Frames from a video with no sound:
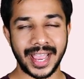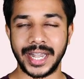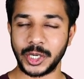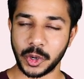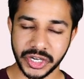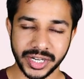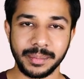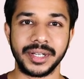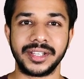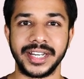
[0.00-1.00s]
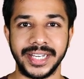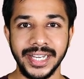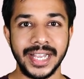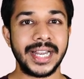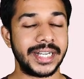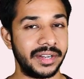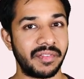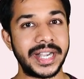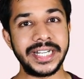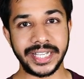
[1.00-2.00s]
And question number 3,
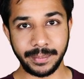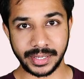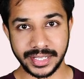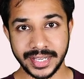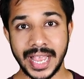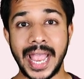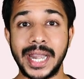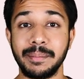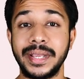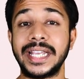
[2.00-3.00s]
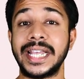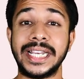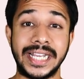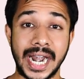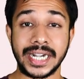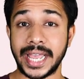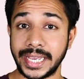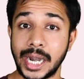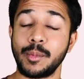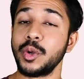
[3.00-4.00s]
define tables and make an ER
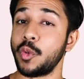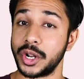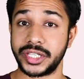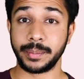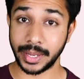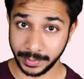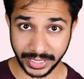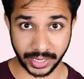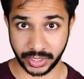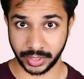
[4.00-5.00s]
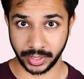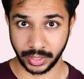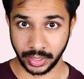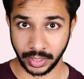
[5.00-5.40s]
diagram on WhatsApp application.